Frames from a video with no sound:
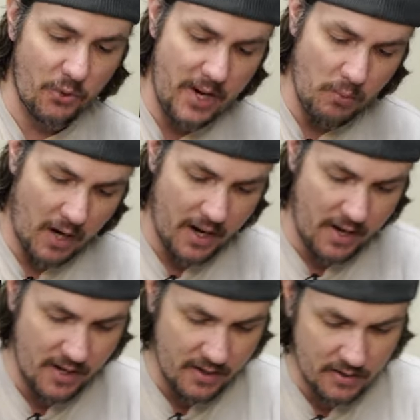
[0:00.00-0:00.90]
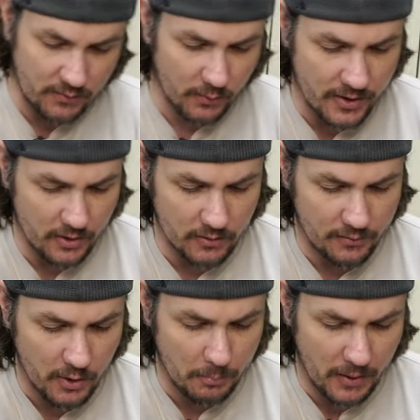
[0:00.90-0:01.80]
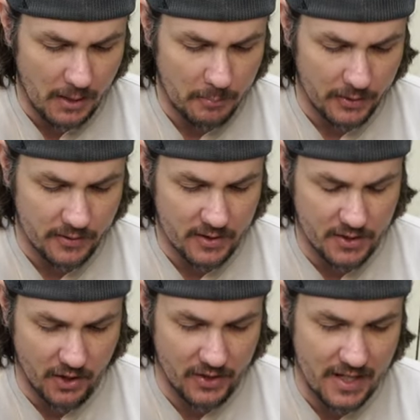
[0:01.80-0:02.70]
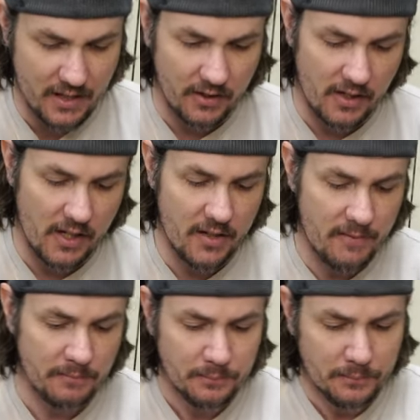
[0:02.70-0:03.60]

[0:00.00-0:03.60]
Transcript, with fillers: green wire here is for your fuel pump to turn it on.